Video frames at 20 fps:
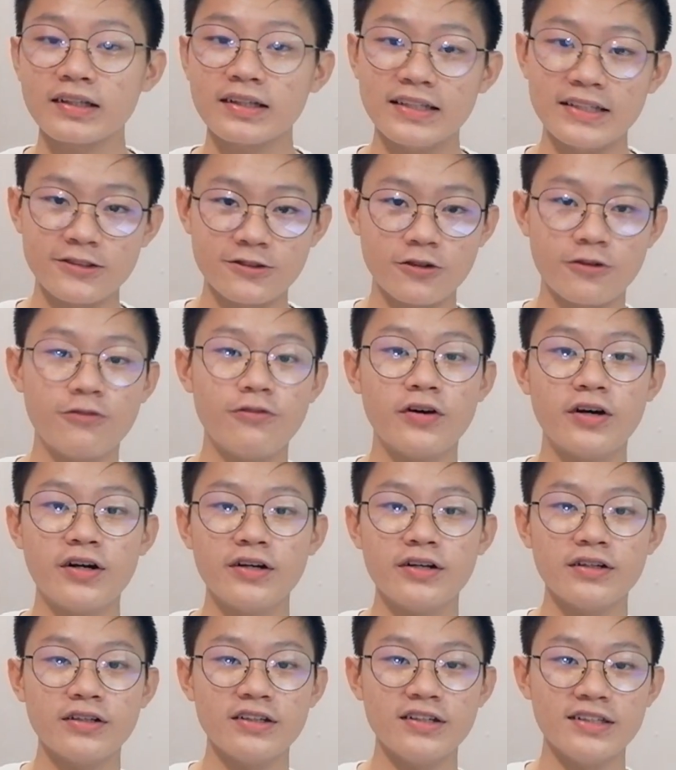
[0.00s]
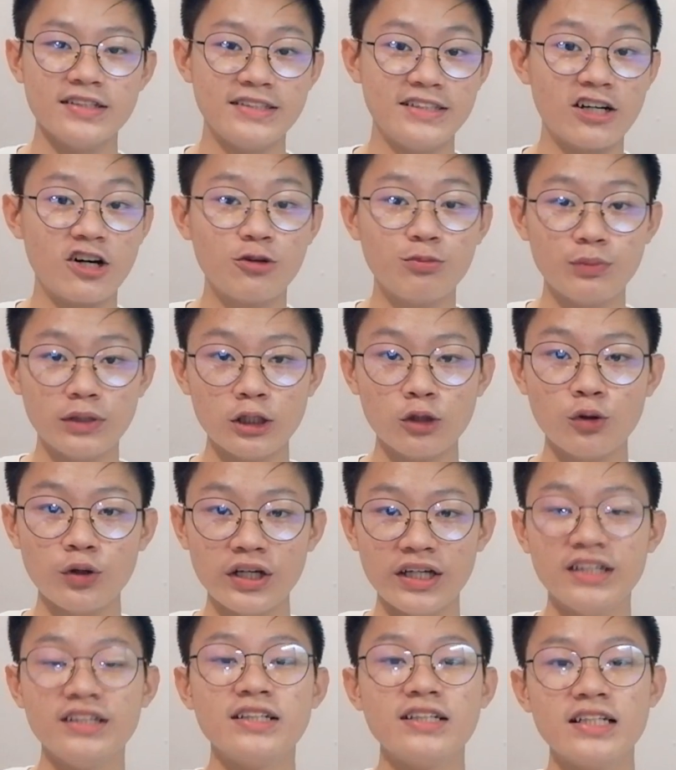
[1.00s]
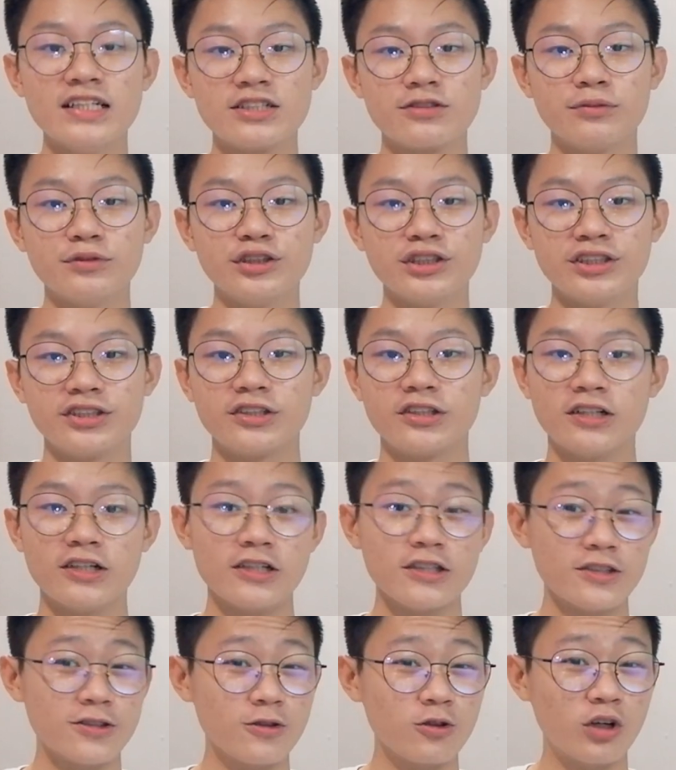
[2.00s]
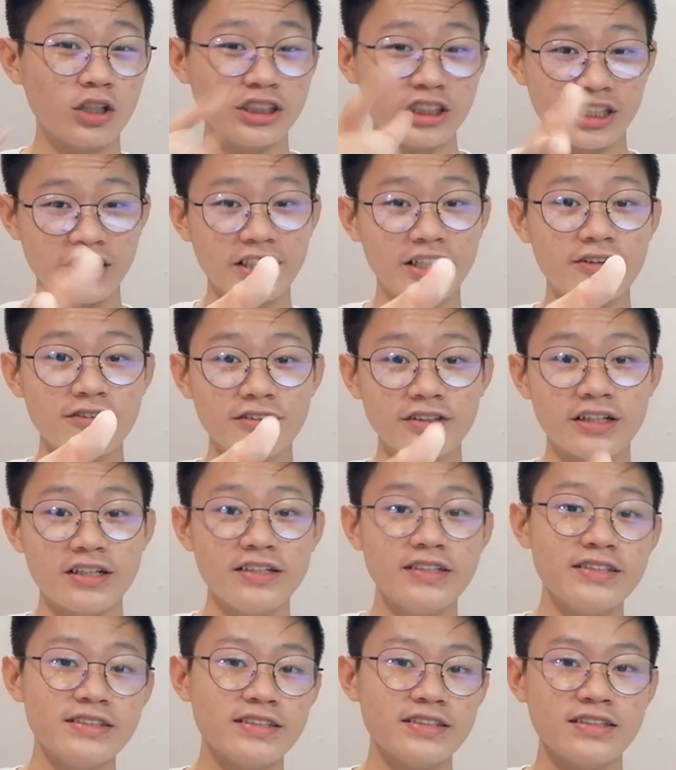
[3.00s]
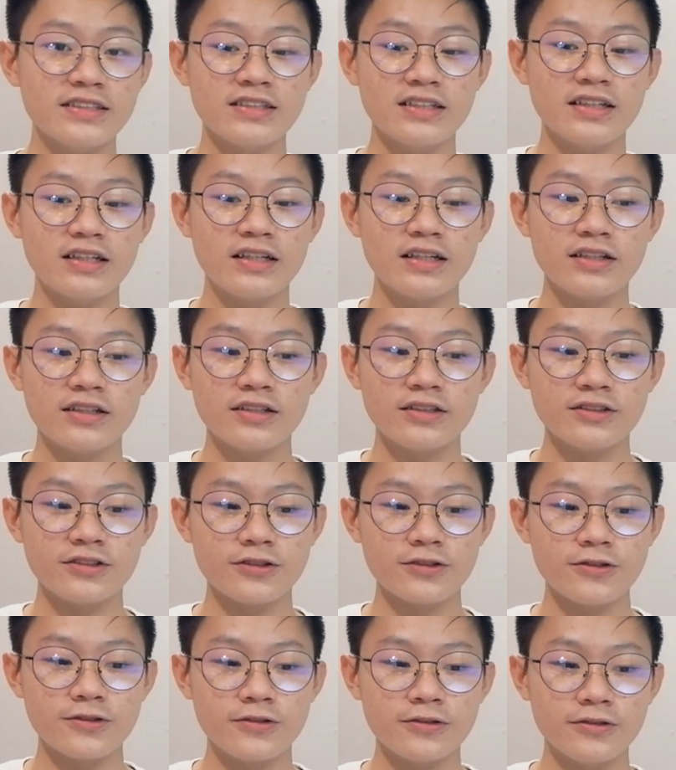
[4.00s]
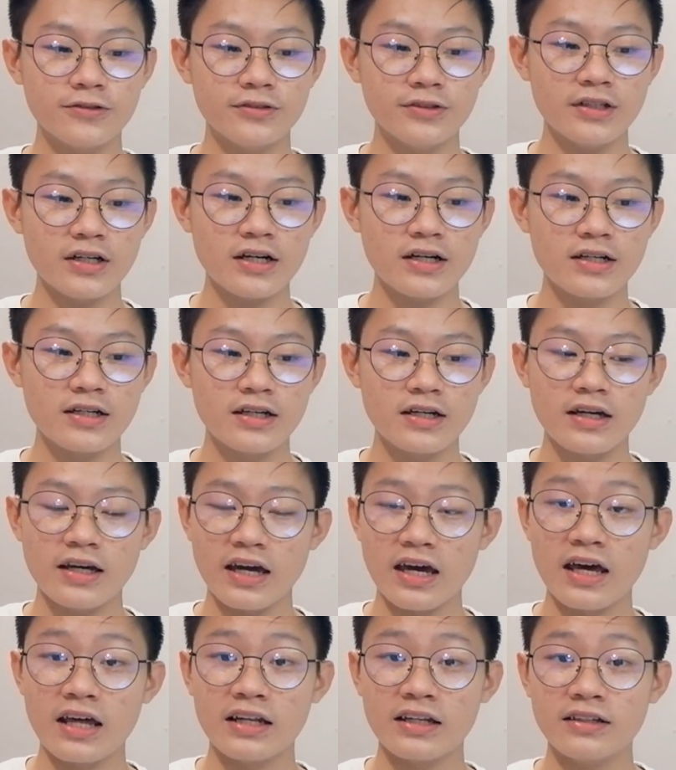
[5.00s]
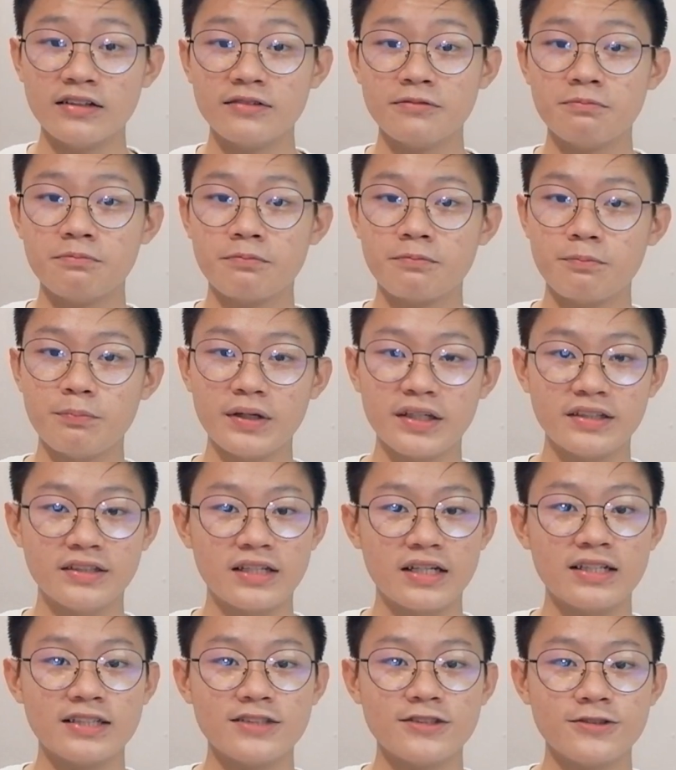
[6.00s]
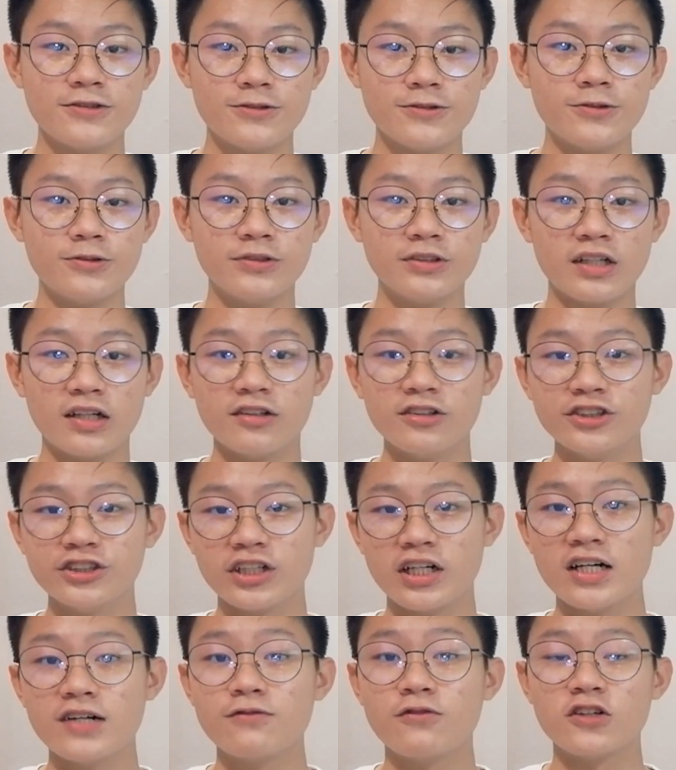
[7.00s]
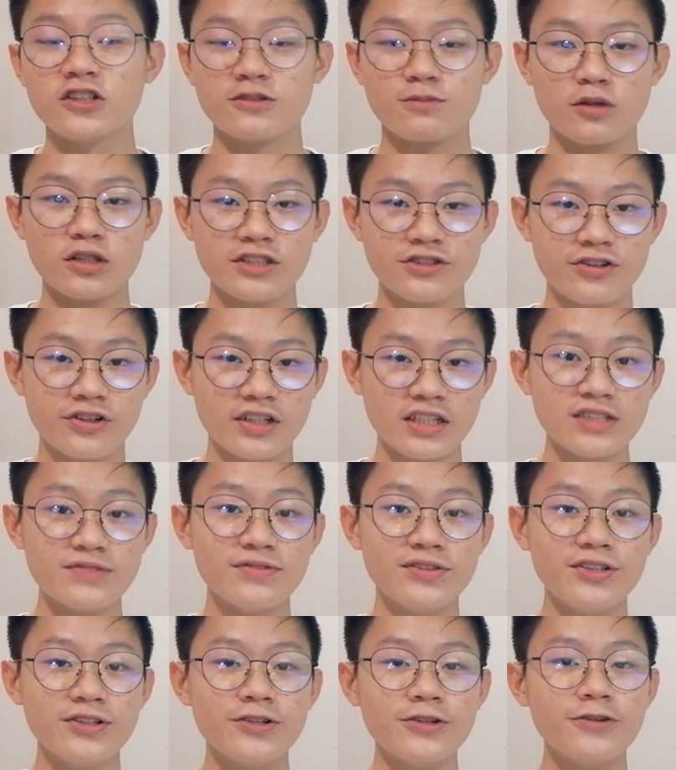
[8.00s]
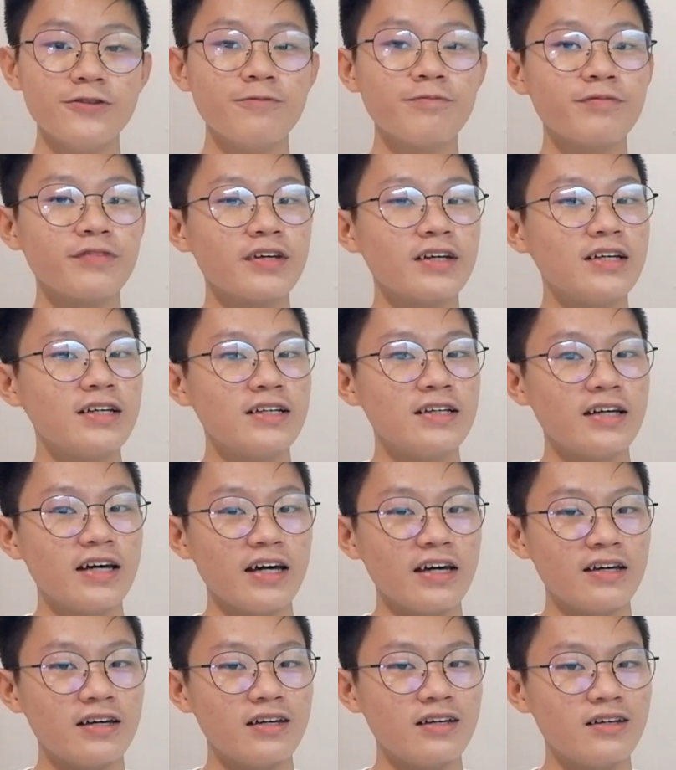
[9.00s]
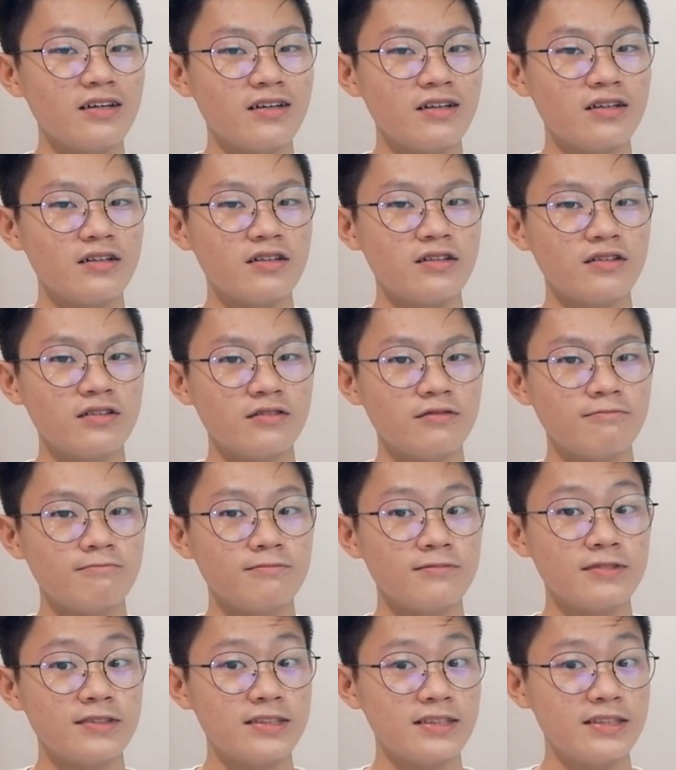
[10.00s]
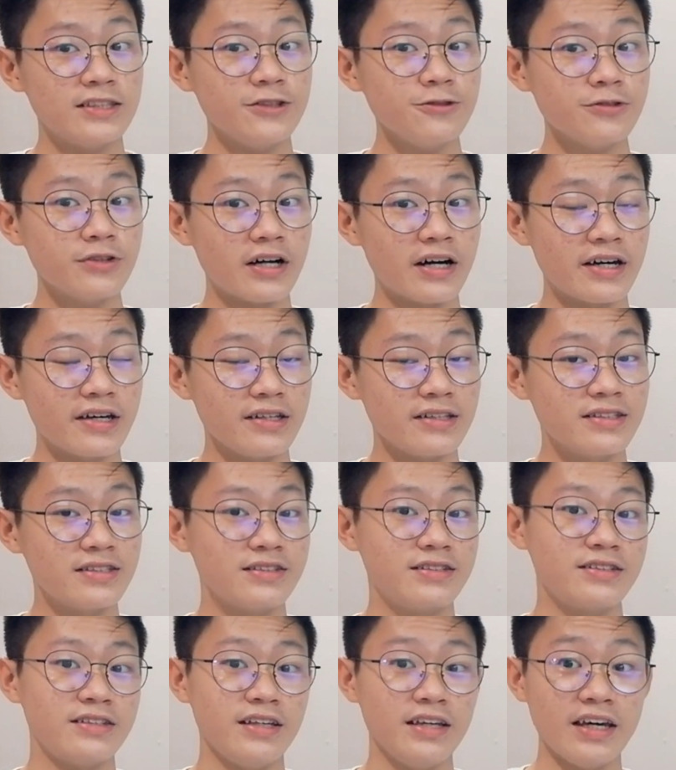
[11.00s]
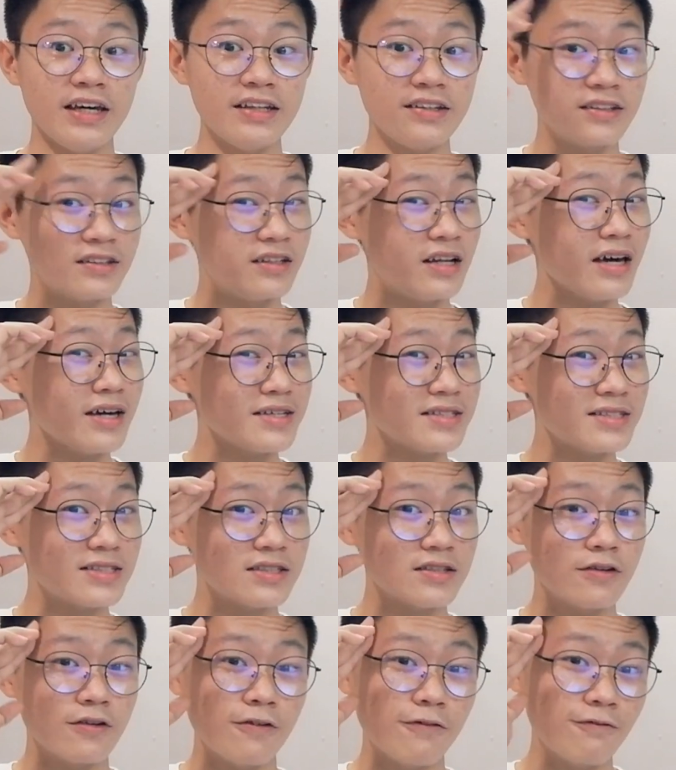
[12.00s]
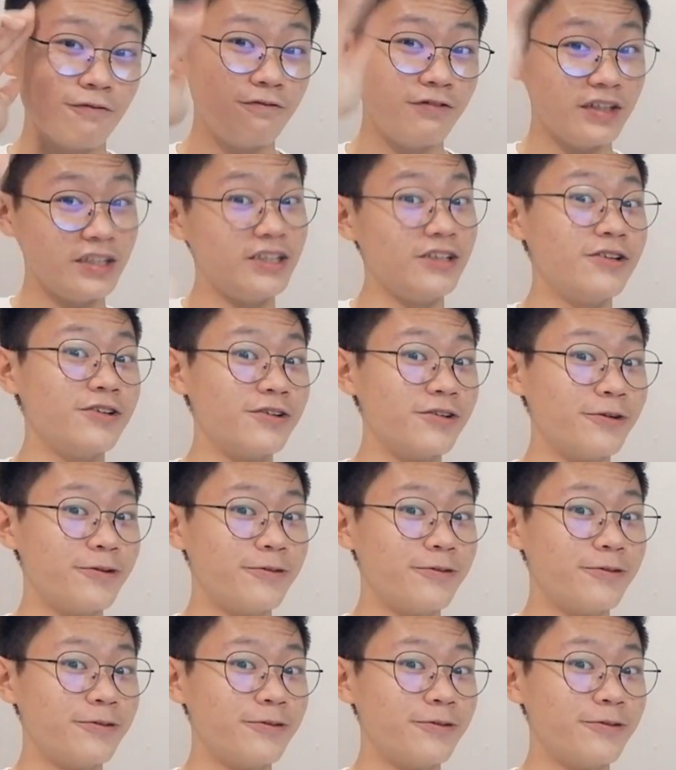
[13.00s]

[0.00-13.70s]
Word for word: this software is down below in the description. So go check it out guys. So yeah. And big thanks to TenorShare for sponsoring this video. And see you guys in the next video.